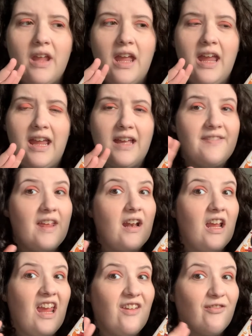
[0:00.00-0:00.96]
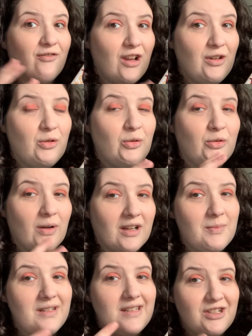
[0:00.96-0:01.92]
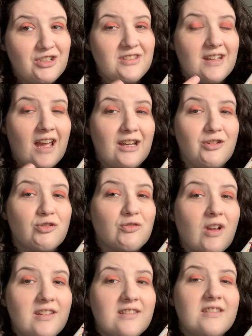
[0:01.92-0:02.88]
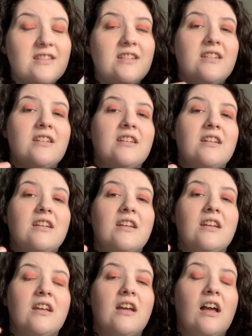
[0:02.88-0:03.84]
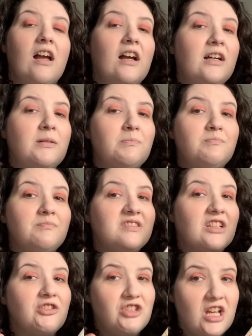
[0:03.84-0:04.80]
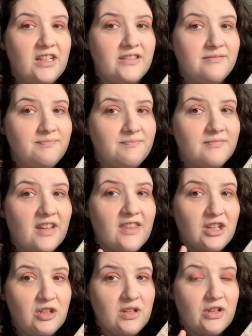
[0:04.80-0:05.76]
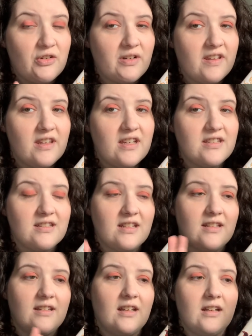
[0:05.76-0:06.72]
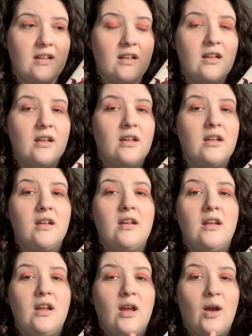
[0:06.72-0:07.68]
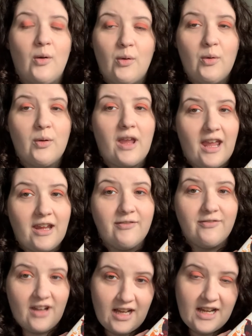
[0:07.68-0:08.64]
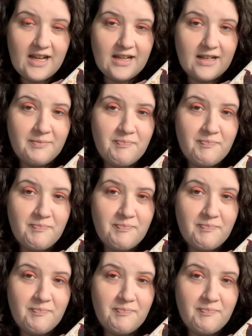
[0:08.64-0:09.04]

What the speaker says: And then a friend whose recommendations I trust said, Jen, I think you need to read this. And I said, okay, fine.